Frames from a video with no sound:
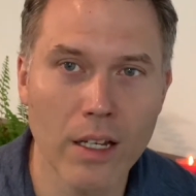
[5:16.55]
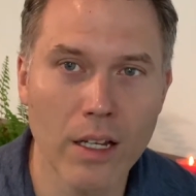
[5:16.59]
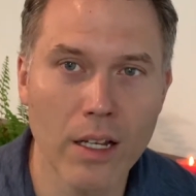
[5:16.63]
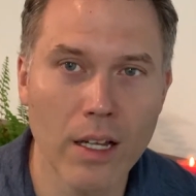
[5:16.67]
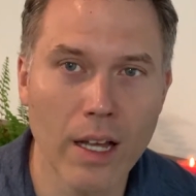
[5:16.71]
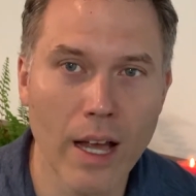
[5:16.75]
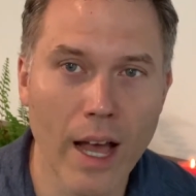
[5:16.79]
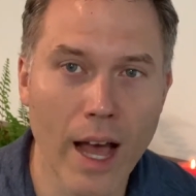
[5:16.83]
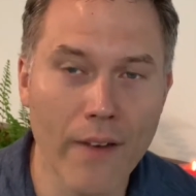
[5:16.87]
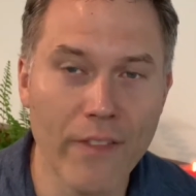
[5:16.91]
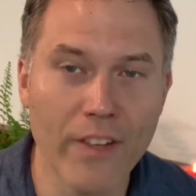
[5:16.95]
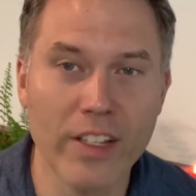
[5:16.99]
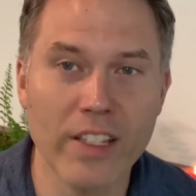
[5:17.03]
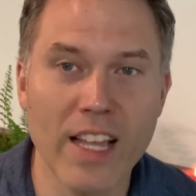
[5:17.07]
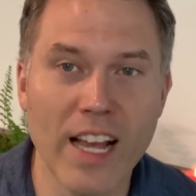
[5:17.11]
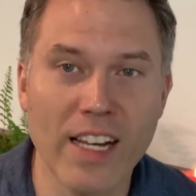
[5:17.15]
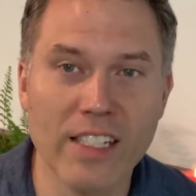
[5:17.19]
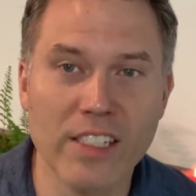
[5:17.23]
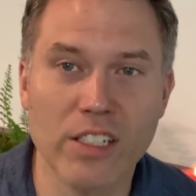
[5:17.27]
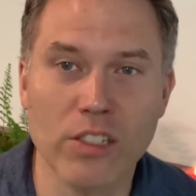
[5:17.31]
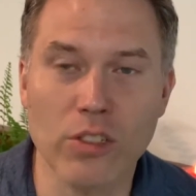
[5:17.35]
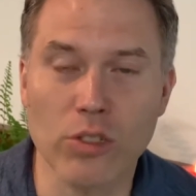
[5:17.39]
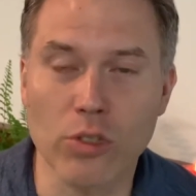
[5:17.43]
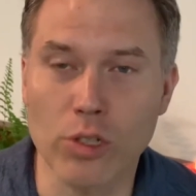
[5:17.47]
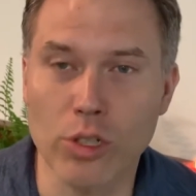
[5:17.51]
having
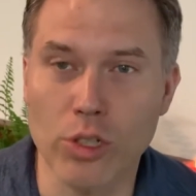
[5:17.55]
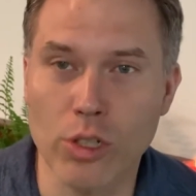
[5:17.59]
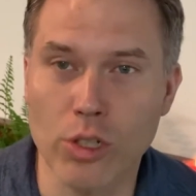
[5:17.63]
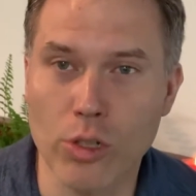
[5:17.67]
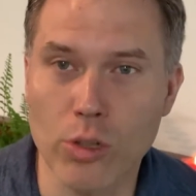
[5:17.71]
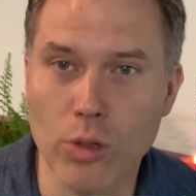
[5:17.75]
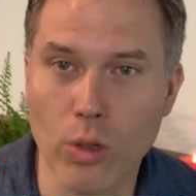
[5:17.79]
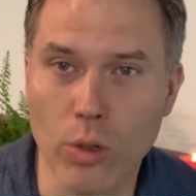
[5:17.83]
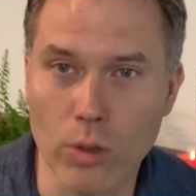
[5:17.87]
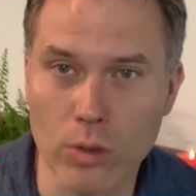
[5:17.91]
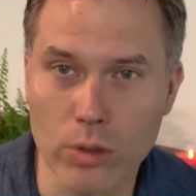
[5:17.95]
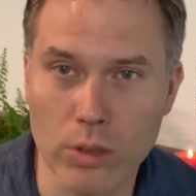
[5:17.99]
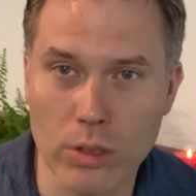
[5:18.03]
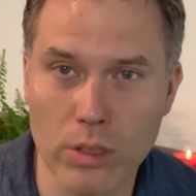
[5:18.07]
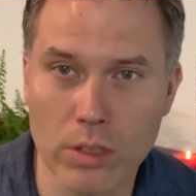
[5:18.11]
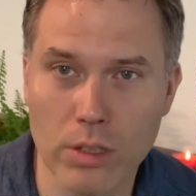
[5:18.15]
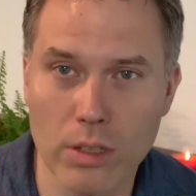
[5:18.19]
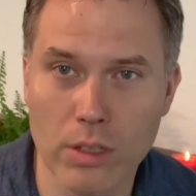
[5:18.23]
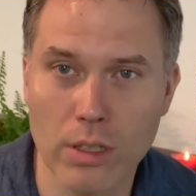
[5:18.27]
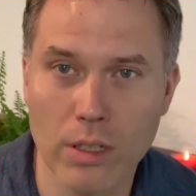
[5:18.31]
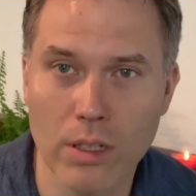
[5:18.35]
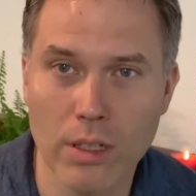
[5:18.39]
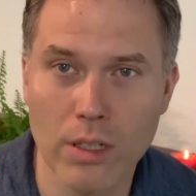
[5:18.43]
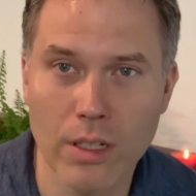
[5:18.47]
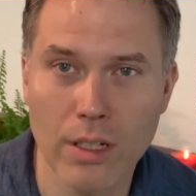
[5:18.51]
national
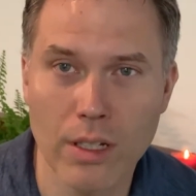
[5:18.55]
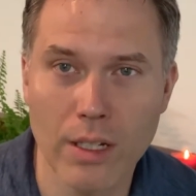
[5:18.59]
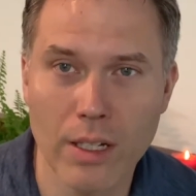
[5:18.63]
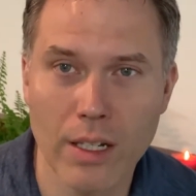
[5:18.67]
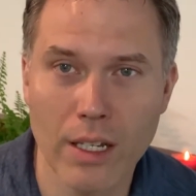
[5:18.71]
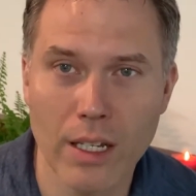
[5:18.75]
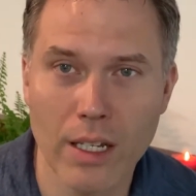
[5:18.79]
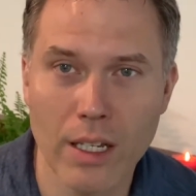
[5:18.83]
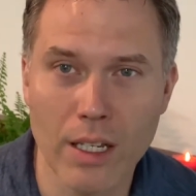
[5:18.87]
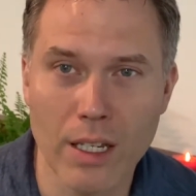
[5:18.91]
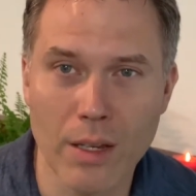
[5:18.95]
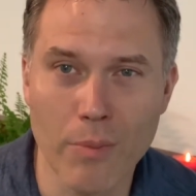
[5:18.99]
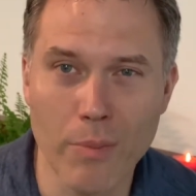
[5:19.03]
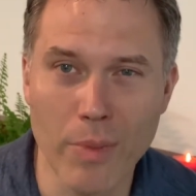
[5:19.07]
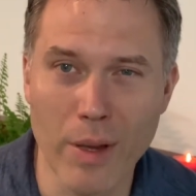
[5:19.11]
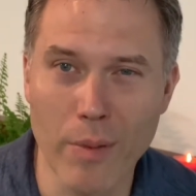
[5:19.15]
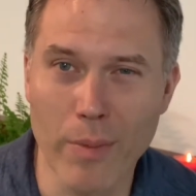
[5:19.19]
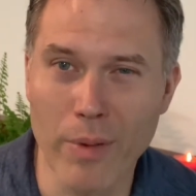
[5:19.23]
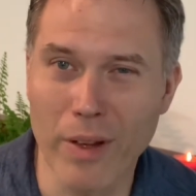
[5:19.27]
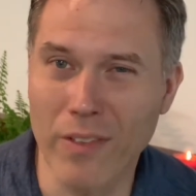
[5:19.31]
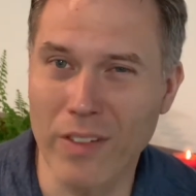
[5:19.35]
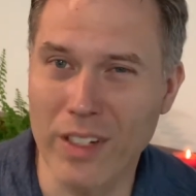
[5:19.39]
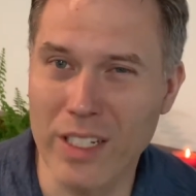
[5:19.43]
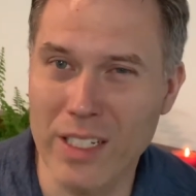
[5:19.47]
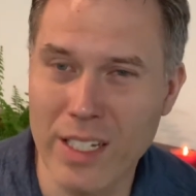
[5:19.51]
stolz can be a
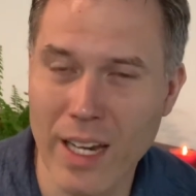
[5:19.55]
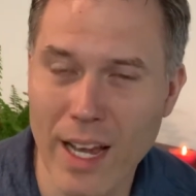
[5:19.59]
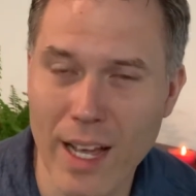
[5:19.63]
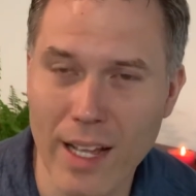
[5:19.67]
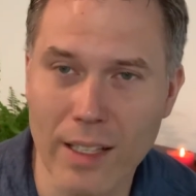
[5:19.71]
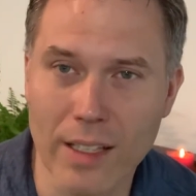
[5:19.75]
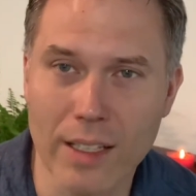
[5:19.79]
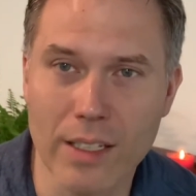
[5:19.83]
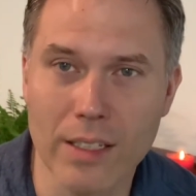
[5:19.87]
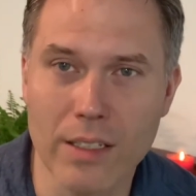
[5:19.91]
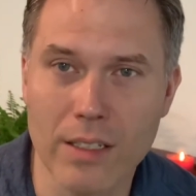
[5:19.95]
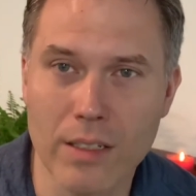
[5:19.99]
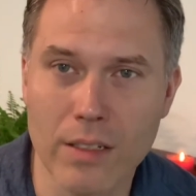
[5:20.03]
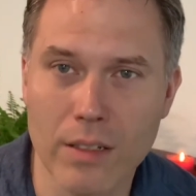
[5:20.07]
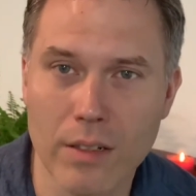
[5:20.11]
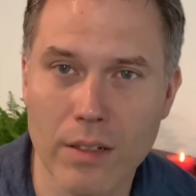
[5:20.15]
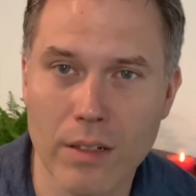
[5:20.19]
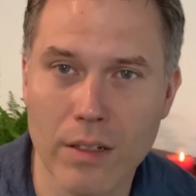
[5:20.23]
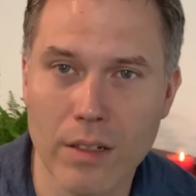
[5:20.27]
bit of a challenge.